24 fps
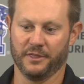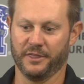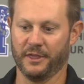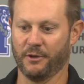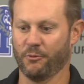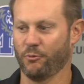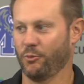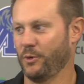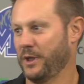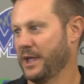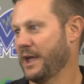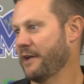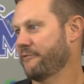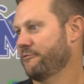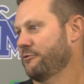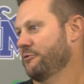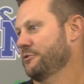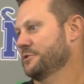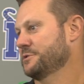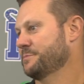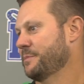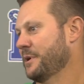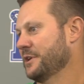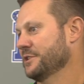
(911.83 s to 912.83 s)
that we have a
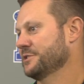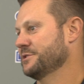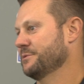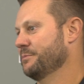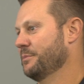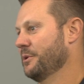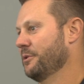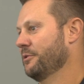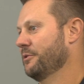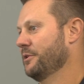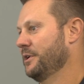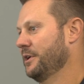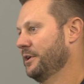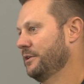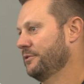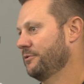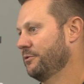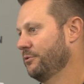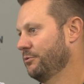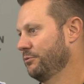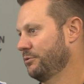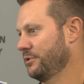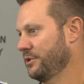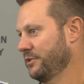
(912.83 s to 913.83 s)
responsibility
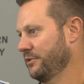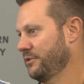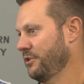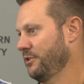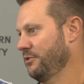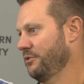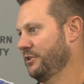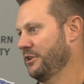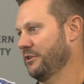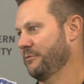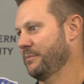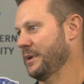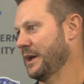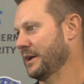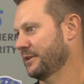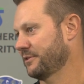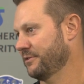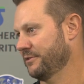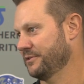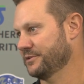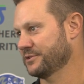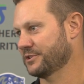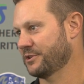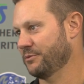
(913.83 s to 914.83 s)
to continue to give back
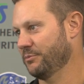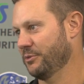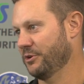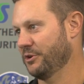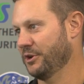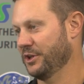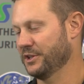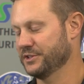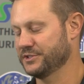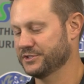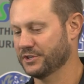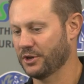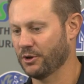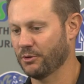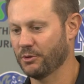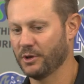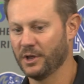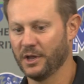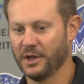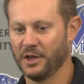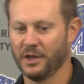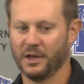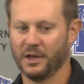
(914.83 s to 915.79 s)
to this community. And so